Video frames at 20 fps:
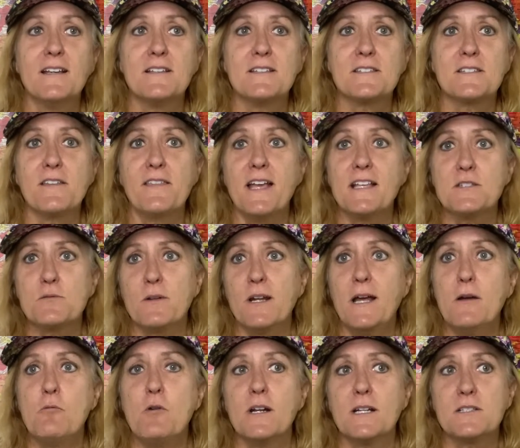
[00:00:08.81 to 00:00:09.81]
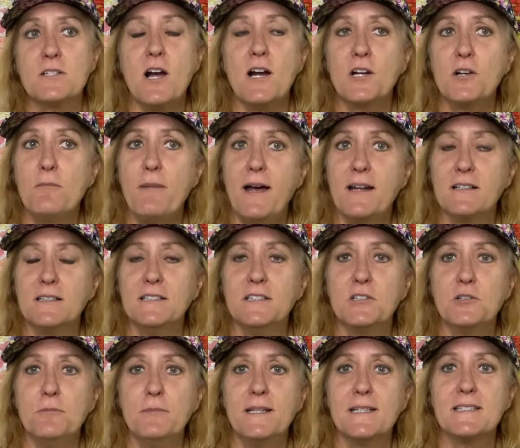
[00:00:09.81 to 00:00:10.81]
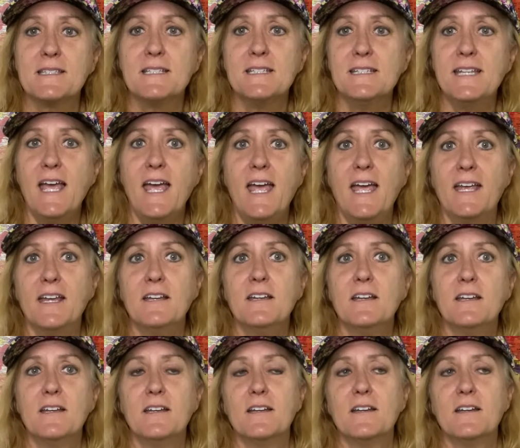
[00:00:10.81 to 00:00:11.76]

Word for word: So that's what I want to talk about a little bit today.